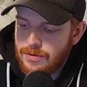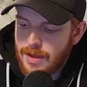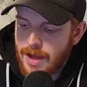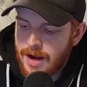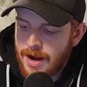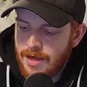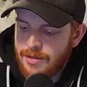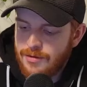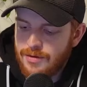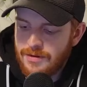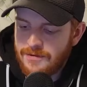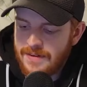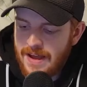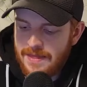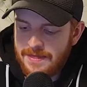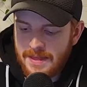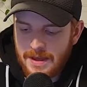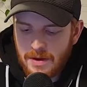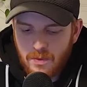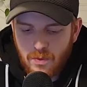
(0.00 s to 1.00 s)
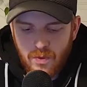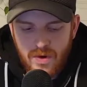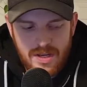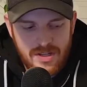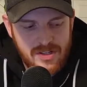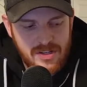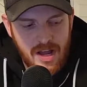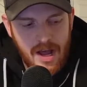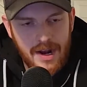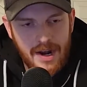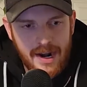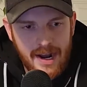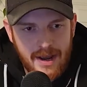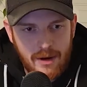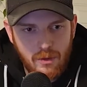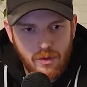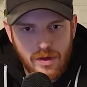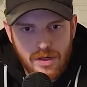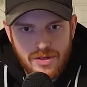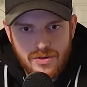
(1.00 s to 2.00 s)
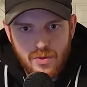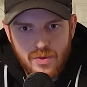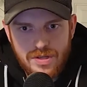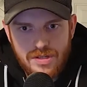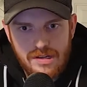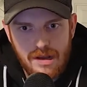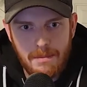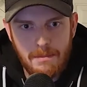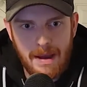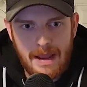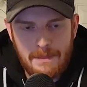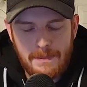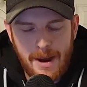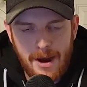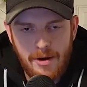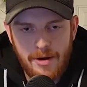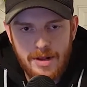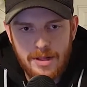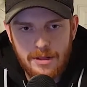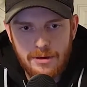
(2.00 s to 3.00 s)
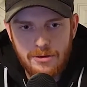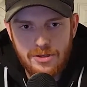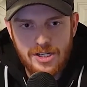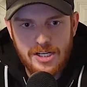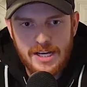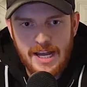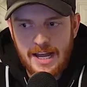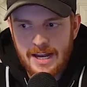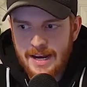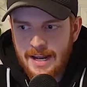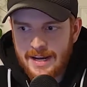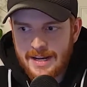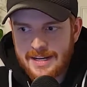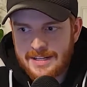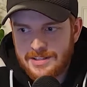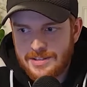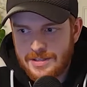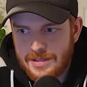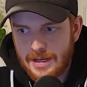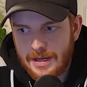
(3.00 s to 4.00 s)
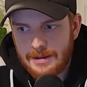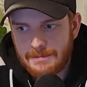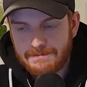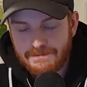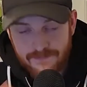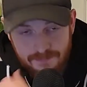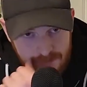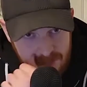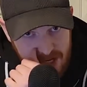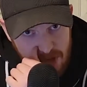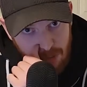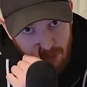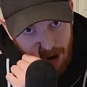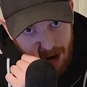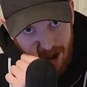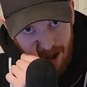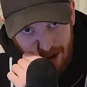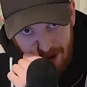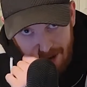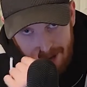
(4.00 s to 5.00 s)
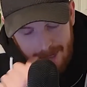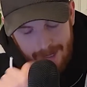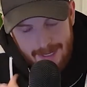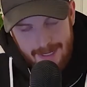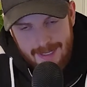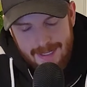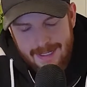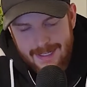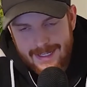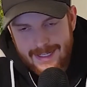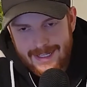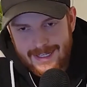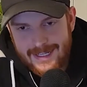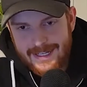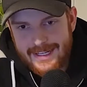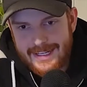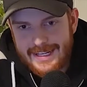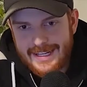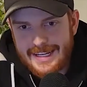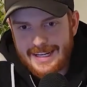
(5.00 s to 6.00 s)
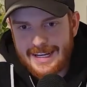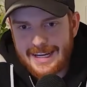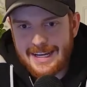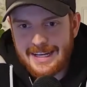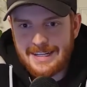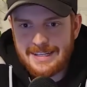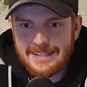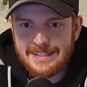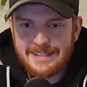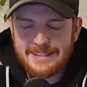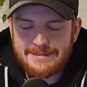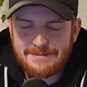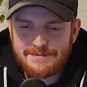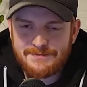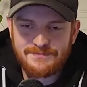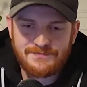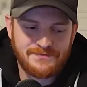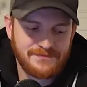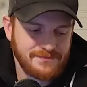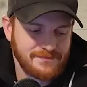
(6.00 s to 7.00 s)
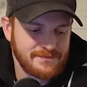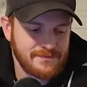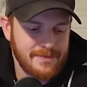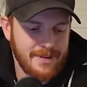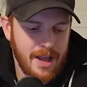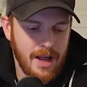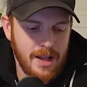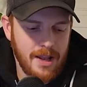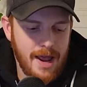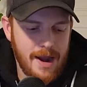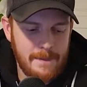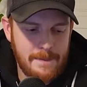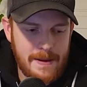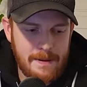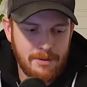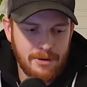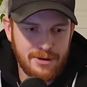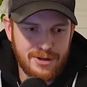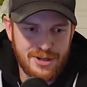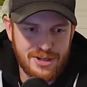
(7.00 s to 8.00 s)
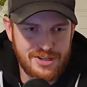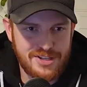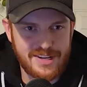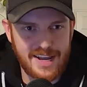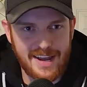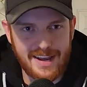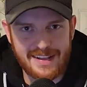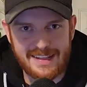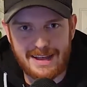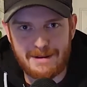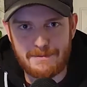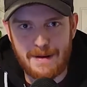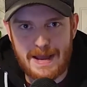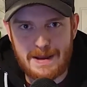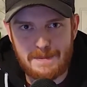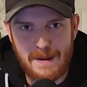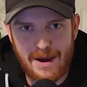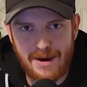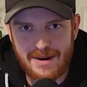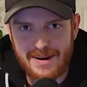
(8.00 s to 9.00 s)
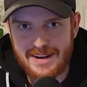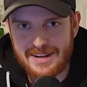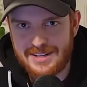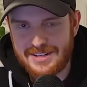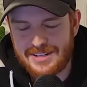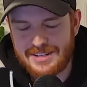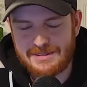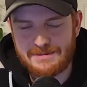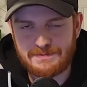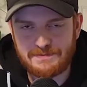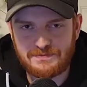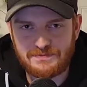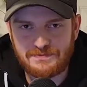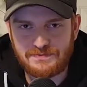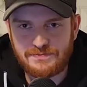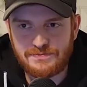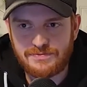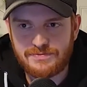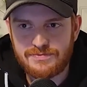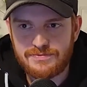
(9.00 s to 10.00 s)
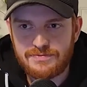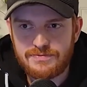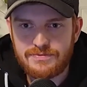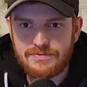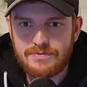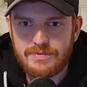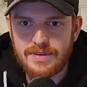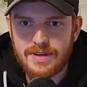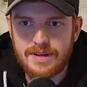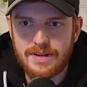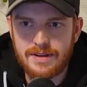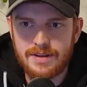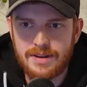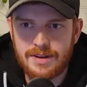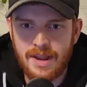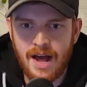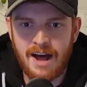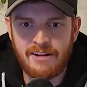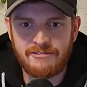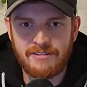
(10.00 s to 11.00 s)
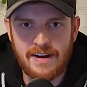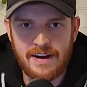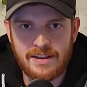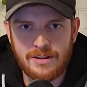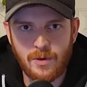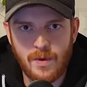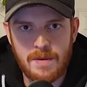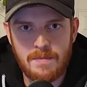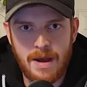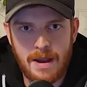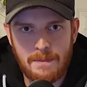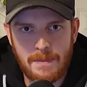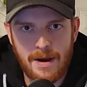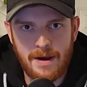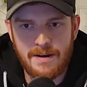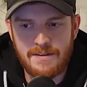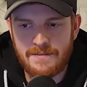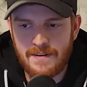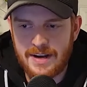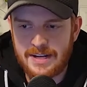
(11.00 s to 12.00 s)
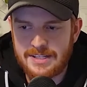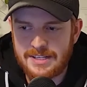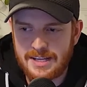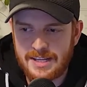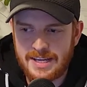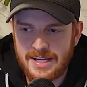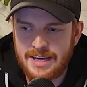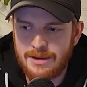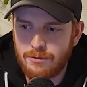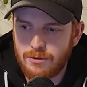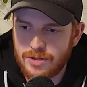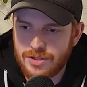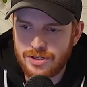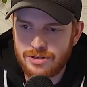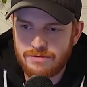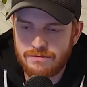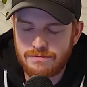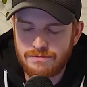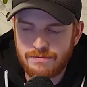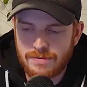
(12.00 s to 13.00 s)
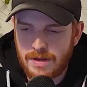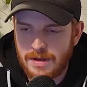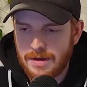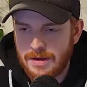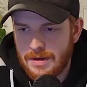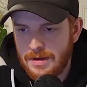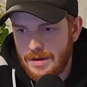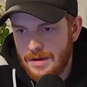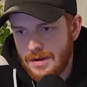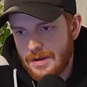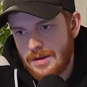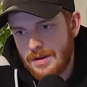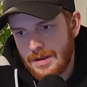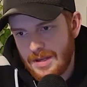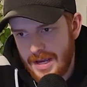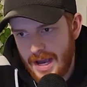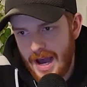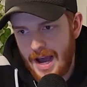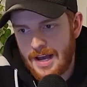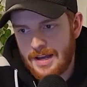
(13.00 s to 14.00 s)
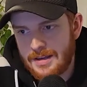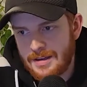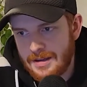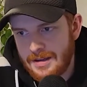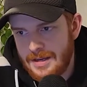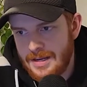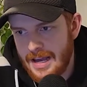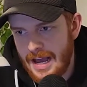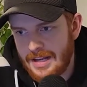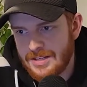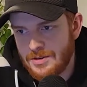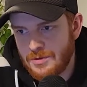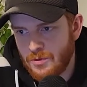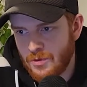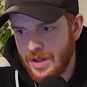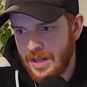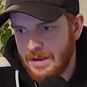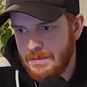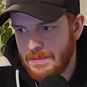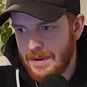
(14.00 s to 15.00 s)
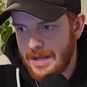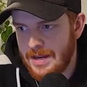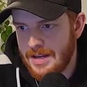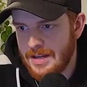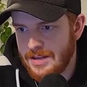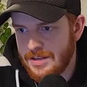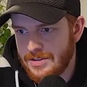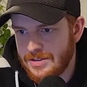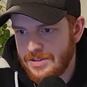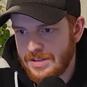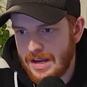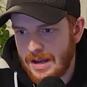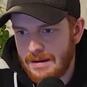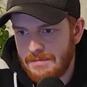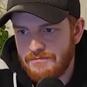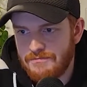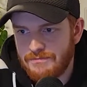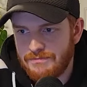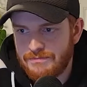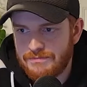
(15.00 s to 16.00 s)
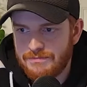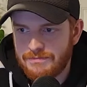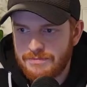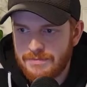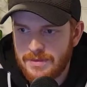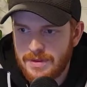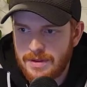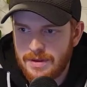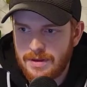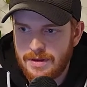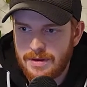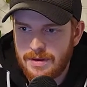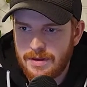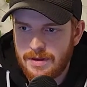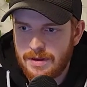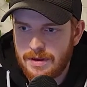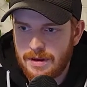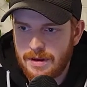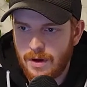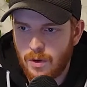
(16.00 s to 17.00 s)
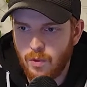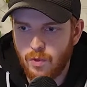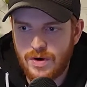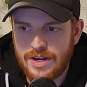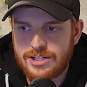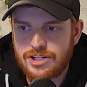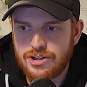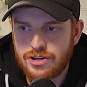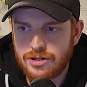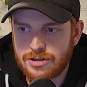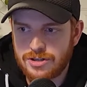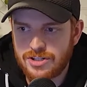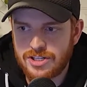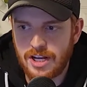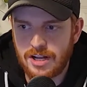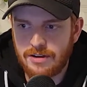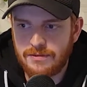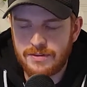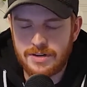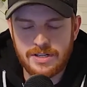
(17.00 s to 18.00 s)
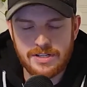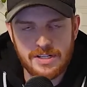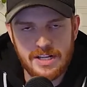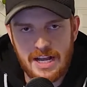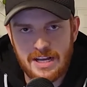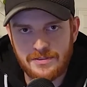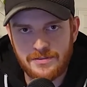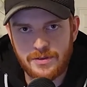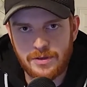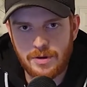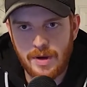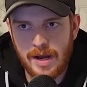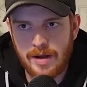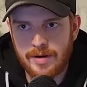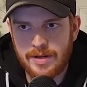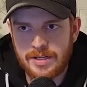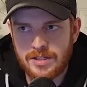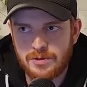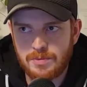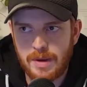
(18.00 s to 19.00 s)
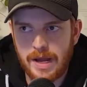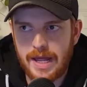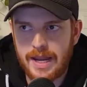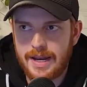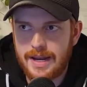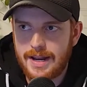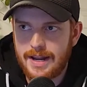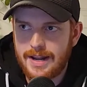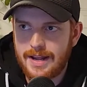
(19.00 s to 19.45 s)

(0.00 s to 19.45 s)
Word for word: another event that we saw tonight was we saw Mike Perry lose again against um, D Rod. And a lot of people are just saying that Mike Perry is not fighting the way Mike Perry fights. I think he was, yeah, he hasn't really been his um, original self in his last few outings, but